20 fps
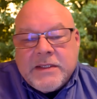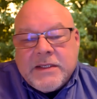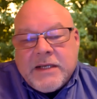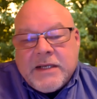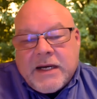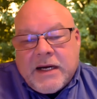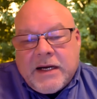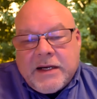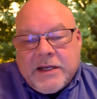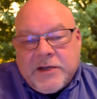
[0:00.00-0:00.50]

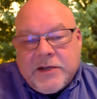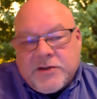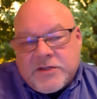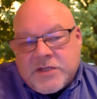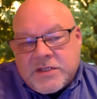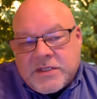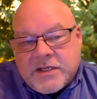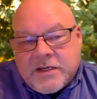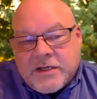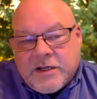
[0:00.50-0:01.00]
Uh, here's
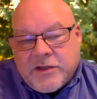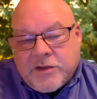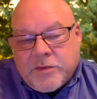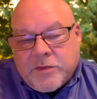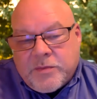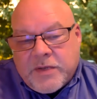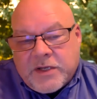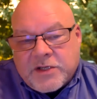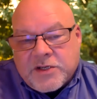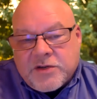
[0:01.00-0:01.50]
just another
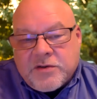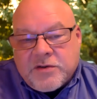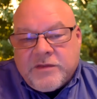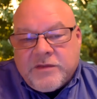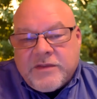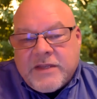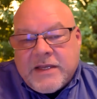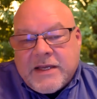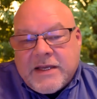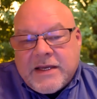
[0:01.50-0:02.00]
picture
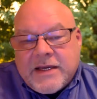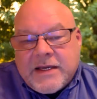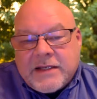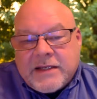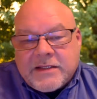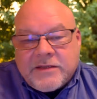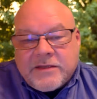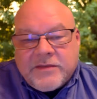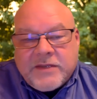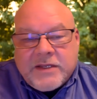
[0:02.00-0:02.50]
of
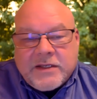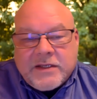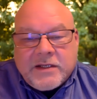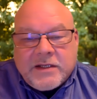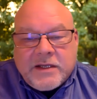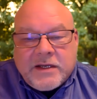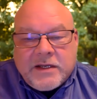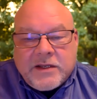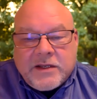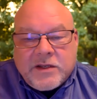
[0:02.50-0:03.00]
that of that
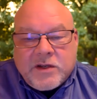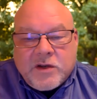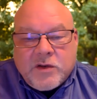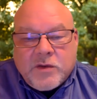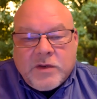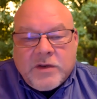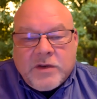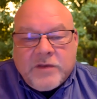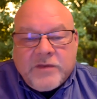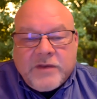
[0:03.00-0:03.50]
kind of the
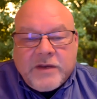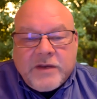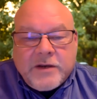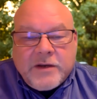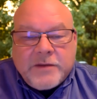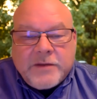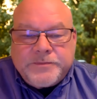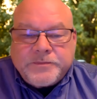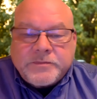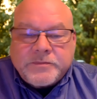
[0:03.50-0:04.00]
career
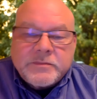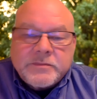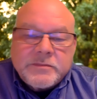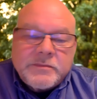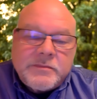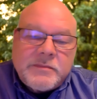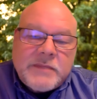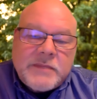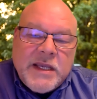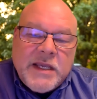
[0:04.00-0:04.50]
fair.
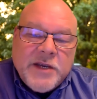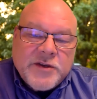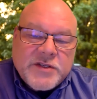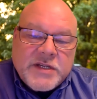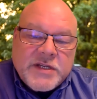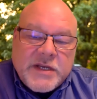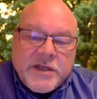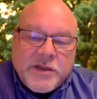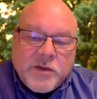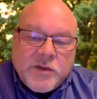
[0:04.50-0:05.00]
Here's
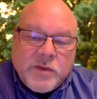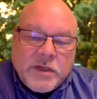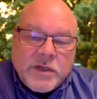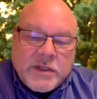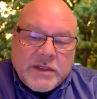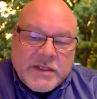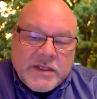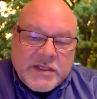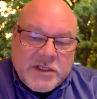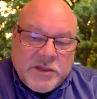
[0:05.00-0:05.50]
another
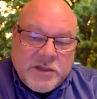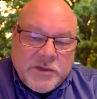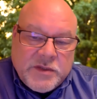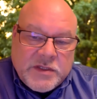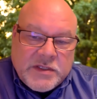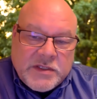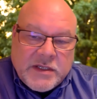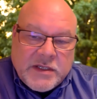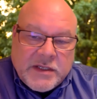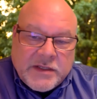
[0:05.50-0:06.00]
one. The
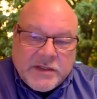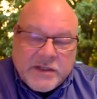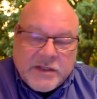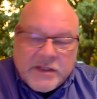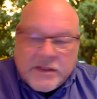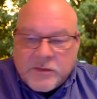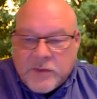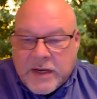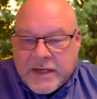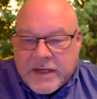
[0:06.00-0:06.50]
students on the
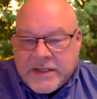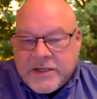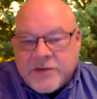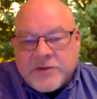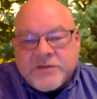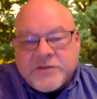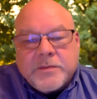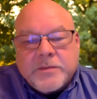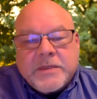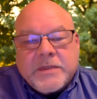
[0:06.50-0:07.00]
right here
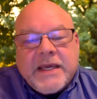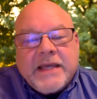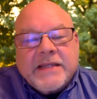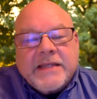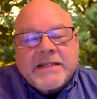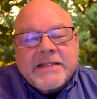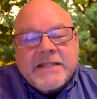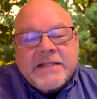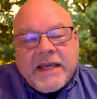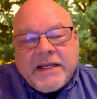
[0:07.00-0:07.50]
is from Kent
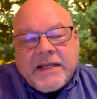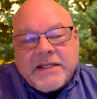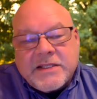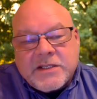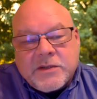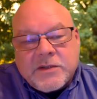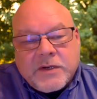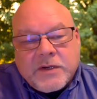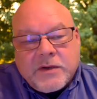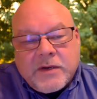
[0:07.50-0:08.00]
State,
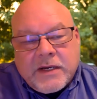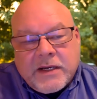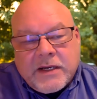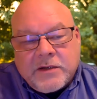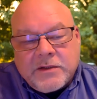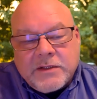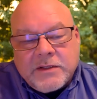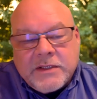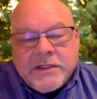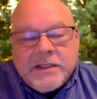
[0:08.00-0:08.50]
so in
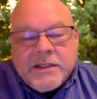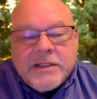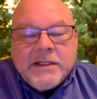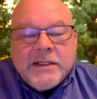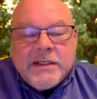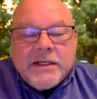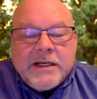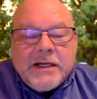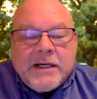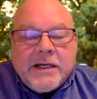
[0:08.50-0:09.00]
Ohio.
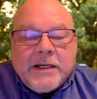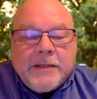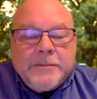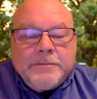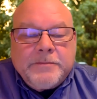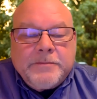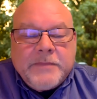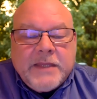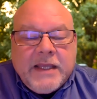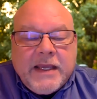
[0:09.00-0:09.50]

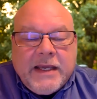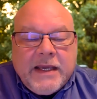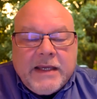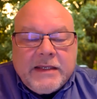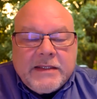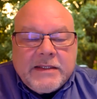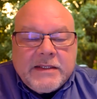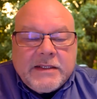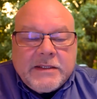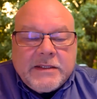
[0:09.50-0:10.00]
Um,
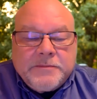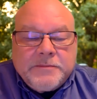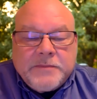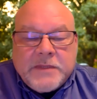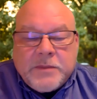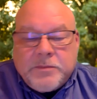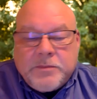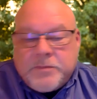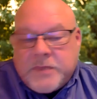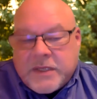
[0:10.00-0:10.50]
and um,
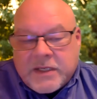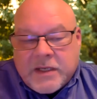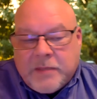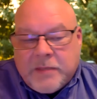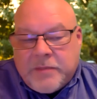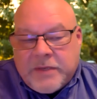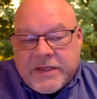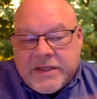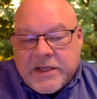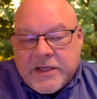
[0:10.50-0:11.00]
the, the,
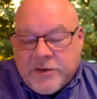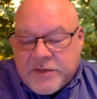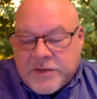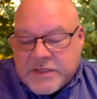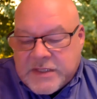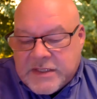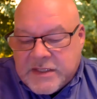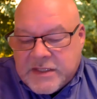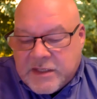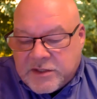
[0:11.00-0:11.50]
company there is
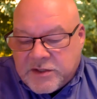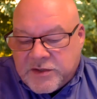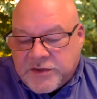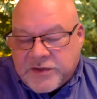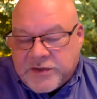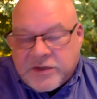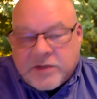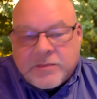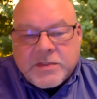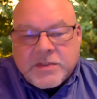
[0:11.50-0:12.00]

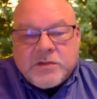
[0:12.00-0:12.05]
Inductotherm.